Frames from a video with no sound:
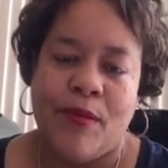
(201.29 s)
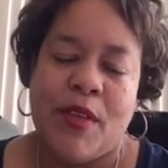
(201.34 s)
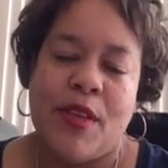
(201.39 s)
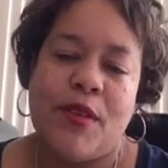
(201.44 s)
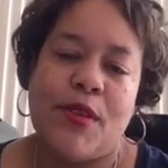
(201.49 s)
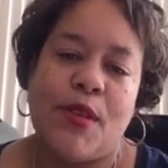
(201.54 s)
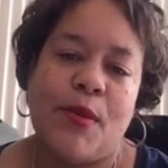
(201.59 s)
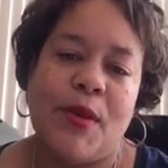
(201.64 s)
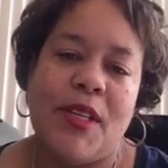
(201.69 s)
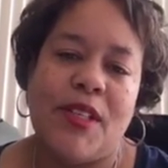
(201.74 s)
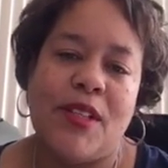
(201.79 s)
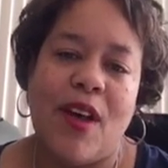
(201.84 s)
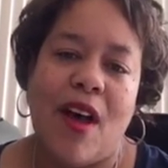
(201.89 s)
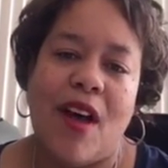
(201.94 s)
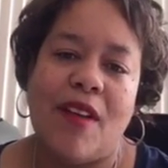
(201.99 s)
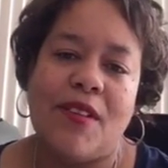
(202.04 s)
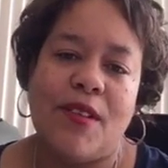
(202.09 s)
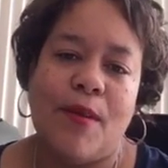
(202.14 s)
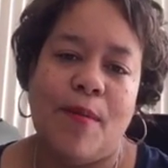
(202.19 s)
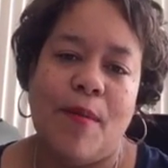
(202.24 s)
So we
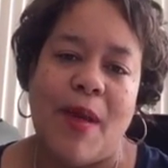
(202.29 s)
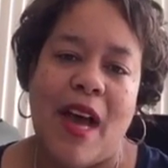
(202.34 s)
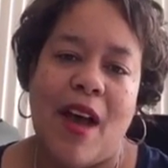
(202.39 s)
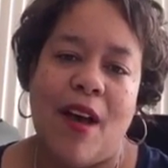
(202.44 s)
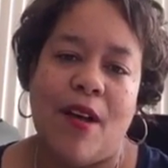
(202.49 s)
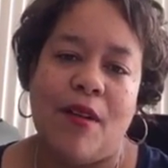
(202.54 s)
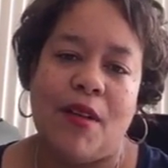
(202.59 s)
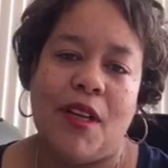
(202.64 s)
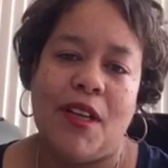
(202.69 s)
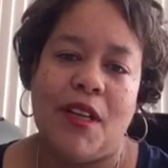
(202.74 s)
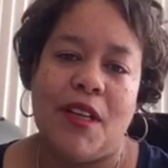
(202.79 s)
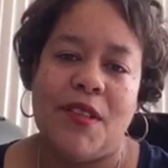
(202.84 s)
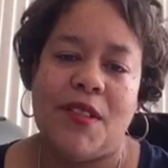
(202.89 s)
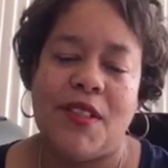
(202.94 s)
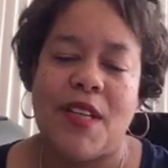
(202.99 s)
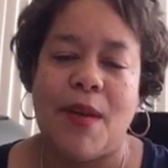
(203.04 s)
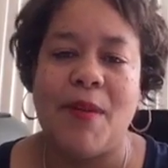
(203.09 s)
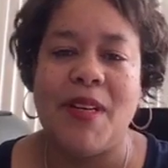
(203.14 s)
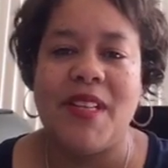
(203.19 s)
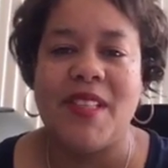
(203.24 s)
talked about
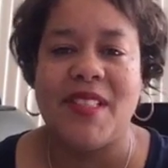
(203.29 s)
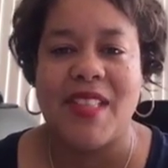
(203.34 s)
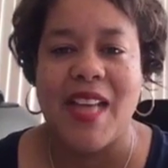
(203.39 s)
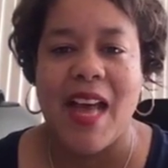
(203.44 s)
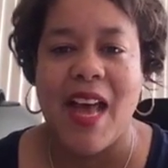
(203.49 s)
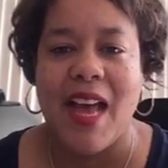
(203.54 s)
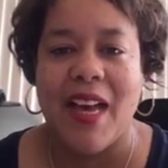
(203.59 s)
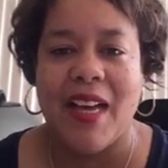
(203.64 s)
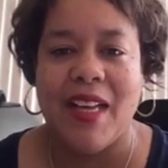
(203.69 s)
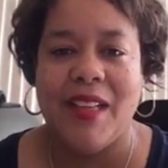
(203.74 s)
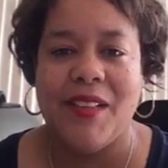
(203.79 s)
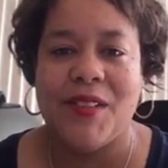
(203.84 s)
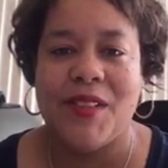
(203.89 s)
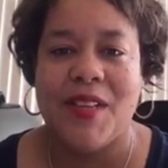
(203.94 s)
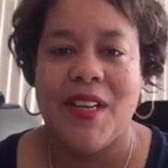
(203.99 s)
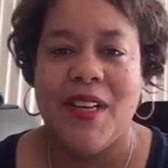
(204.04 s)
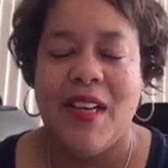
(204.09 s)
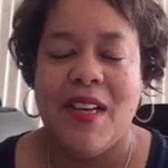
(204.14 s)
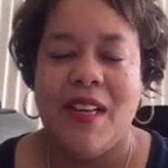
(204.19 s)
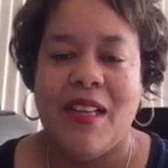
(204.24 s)
some of the signs
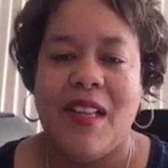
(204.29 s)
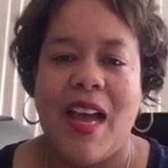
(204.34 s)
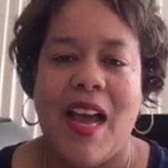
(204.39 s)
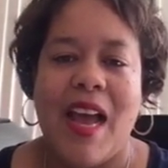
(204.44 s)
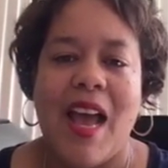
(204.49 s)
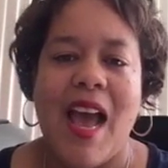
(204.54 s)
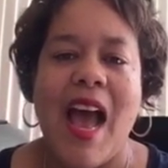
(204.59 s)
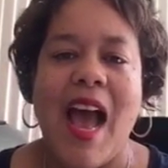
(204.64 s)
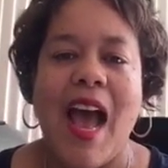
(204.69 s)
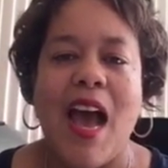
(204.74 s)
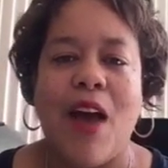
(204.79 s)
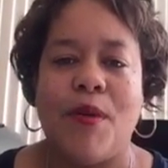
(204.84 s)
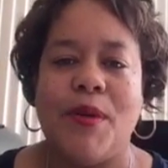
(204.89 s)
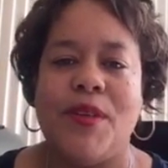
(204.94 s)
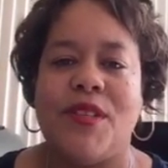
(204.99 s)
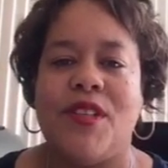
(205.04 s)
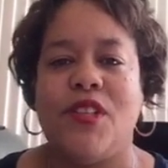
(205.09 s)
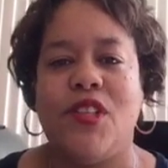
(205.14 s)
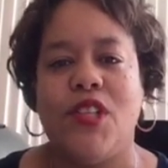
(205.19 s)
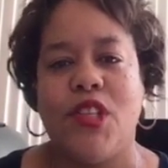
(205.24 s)
that how
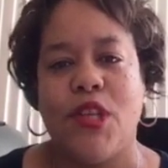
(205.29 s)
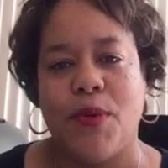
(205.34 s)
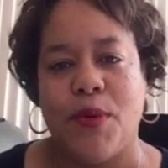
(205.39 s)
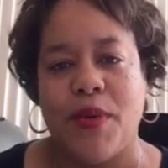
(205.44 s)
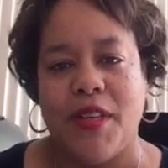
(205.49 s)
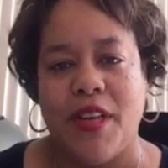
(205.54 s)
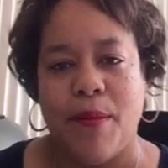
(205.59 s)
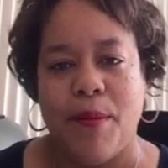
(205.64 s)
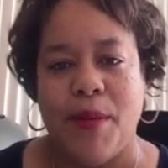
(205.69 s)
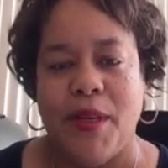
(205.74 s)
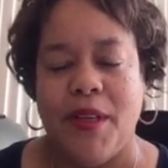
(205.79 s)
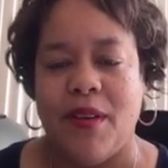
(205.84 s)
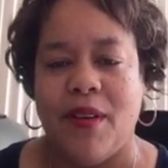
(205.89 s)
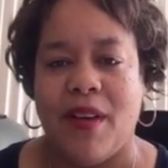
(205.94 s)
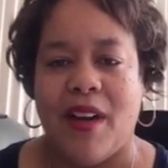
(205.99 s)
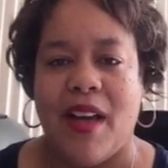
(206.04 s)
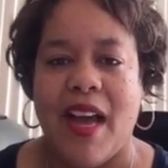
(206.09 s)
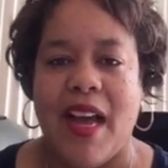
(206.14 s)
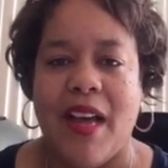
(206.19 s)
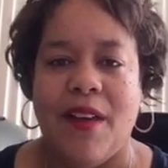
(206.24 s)
is it showing up in your
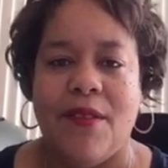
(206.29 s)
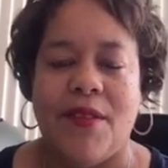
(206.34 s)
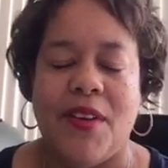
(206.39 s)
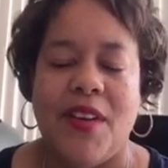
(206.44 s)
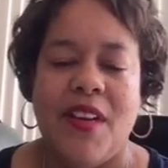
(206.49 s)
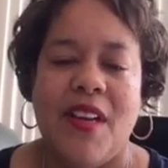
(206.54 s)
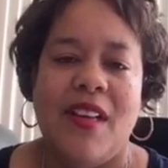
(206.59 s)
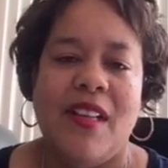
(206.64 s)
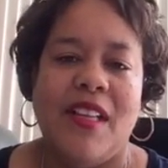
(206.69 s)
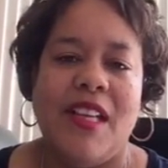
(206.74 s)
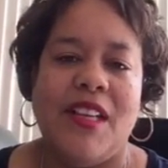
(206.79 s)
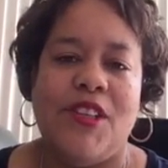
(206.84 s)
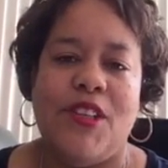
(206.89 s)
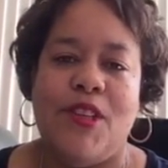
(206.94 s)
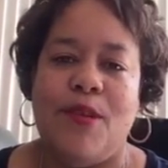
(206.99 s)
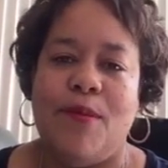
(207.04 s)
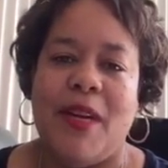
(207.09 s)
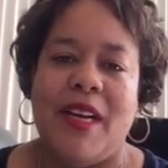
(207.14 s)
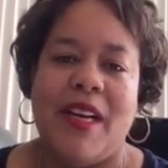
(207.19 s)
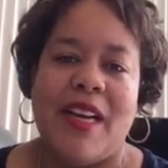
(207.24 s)
life that
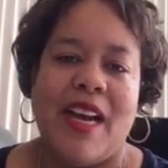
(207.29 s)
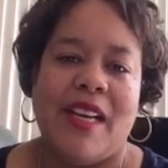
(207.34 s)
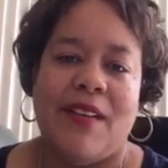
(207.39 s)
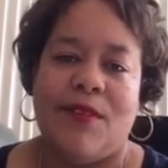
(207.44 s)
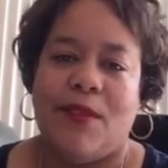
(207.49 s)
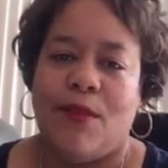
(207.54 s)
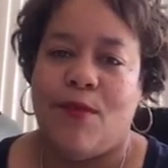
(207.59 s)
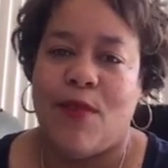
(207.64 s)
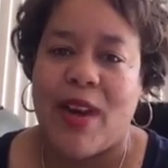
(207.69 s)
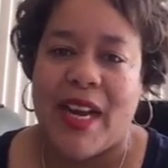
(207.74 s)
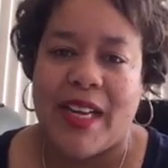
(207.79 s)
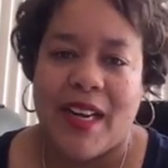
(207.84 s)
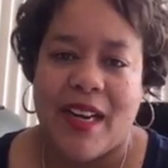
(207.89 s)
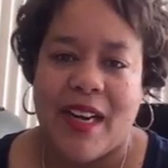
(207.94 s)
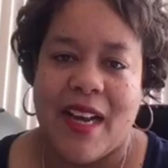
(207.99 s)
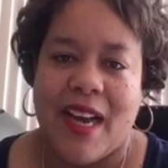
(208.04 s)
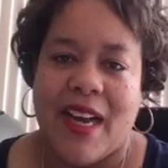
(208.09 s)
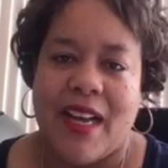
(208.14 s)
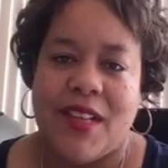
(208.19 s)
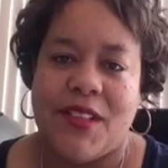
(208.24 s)
you may not even
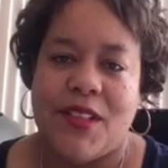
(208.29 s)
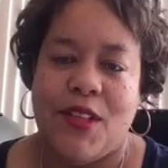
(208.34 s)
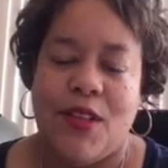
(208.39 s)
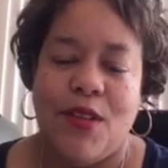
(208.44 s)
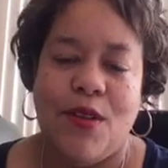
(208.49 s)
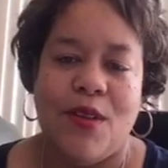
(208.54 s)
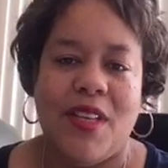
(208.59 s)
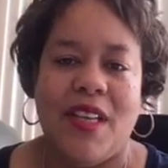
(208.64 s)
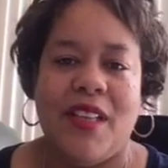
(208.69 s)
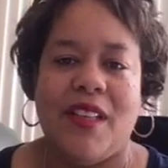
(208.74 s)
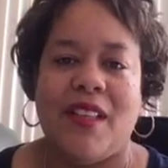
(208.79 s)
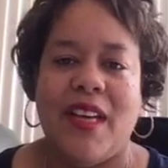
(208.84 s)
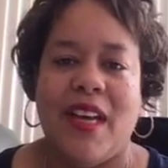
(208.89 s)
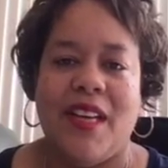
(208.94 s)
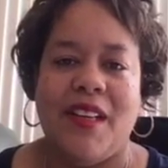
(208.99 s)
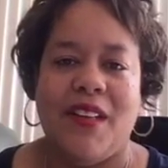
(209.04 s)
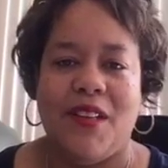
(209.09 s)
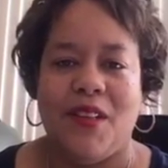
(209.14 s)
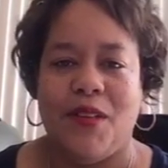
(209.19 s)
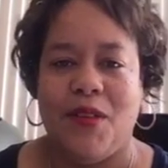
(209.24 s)
recognize, and you think
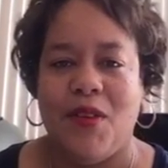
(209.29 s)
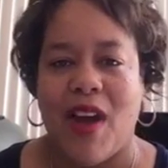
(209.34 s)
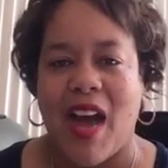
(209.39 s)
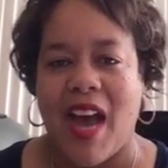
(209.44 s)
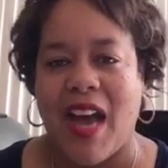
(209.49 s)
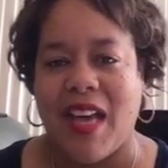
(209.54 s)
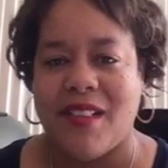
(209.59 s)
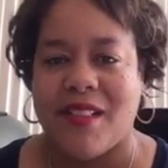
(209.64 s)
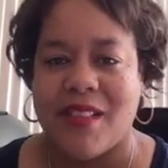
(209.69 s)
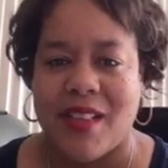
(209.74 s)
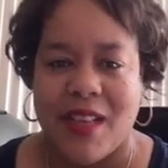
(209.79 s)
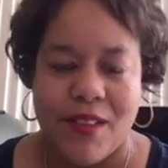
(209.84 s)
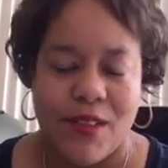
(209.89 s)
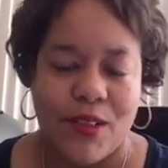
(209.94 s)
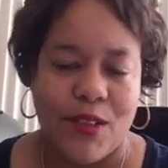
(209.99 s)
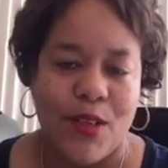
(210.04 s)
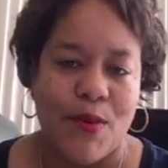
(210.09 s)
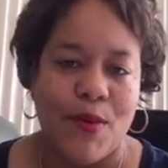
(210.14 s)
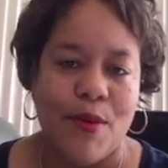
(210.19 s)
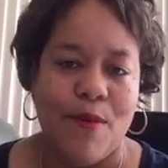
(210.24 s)
that your eyesight's
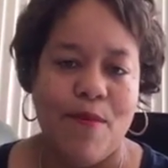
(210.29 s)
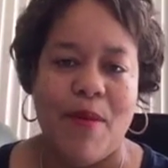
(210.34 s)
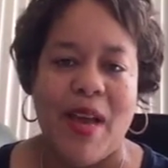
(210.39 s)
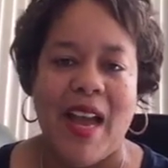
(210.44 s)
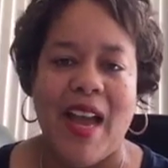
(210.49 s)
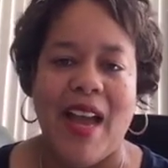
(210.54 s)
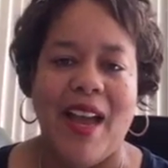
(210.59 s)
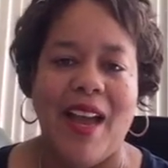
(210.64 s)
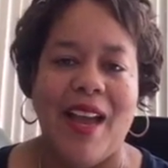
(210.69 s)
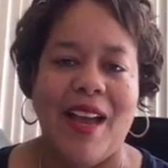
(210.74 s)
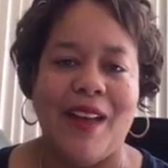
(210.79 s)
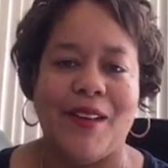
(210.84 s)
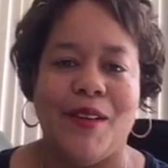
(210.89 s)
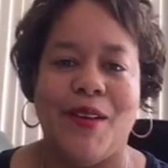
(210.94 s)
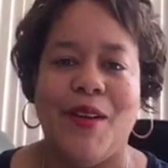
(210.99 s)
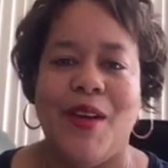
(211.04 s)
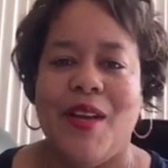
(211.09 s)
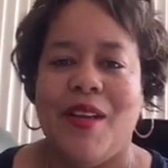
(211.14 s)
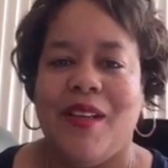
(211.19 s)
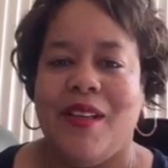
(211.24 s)
going bad, or
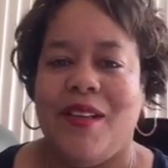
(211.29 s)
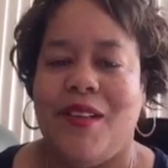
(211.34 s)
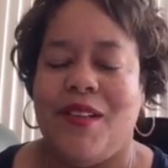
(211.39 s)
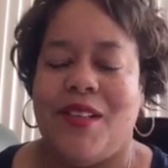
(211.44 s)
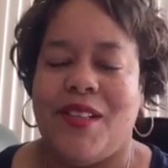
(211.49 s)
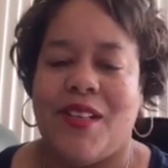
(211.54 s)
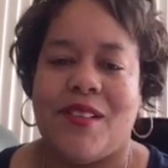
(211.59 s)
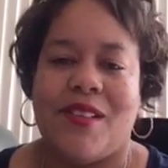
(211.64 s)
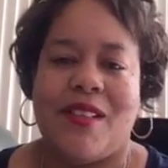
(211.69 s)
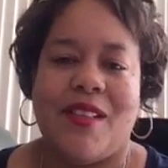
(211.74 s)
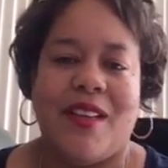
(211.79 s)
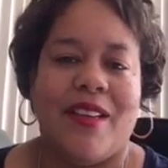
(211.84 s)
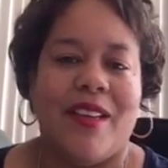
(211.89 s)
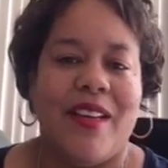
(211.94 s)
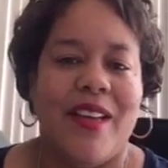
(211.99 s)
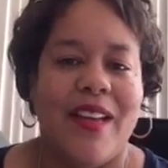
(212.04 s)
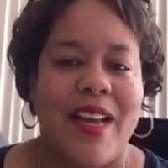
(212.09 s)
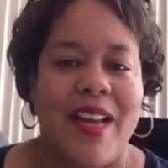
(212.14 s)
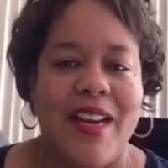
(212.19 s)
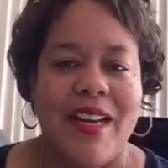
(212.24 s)
you just
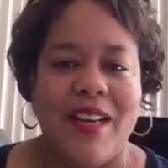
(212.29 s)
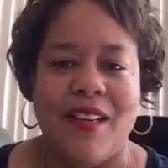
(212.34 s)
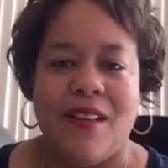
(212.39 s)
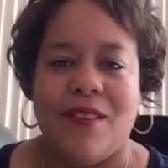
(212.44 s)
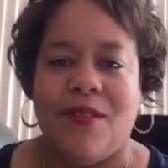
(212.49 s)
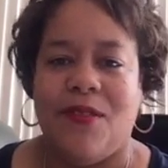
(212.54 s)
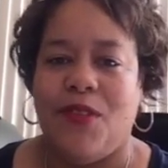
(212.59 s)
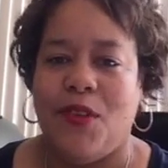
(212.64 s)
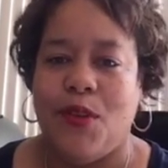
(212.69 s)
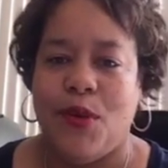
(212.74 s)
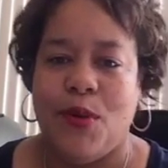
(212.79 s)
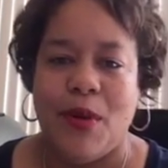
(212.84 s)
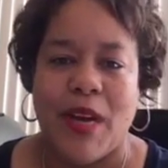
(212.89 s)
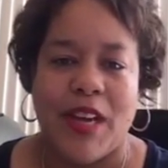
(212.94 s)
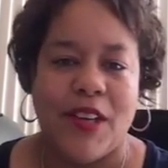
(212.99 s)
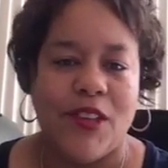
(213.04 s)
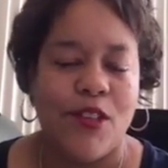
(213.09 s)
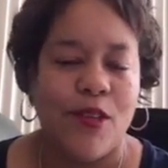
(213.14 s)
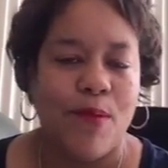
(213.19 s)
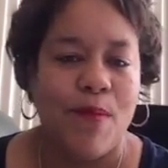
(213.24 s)
gaining a few
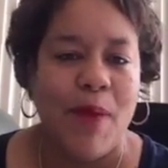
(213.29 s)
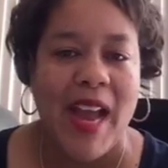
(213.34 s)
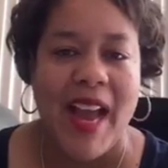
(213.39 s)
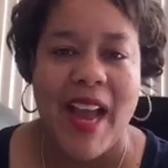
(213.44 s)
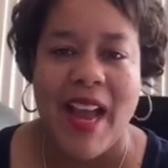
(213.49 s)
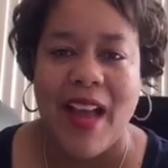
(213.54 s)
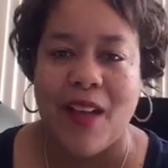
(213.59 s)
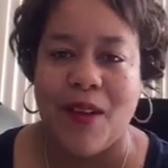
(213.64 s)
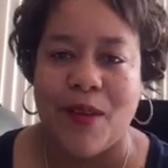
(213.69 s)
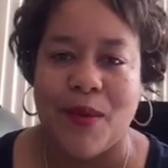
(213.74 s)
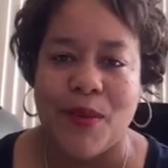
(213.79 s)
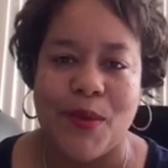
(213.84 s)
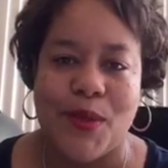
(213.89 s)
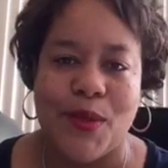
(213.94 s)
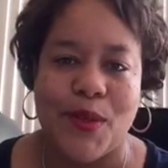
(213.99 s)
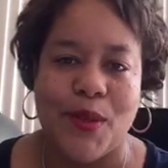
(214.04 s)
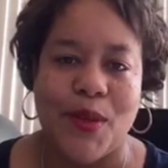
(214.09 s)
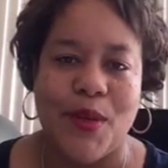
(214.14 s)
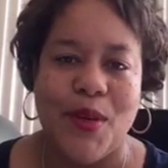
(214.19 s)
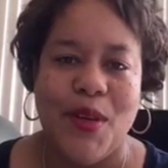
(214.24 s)
extra pounds,
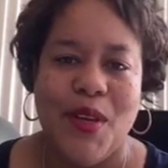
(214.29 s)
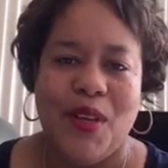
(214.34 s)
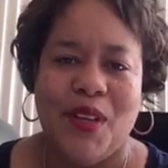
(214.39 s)
or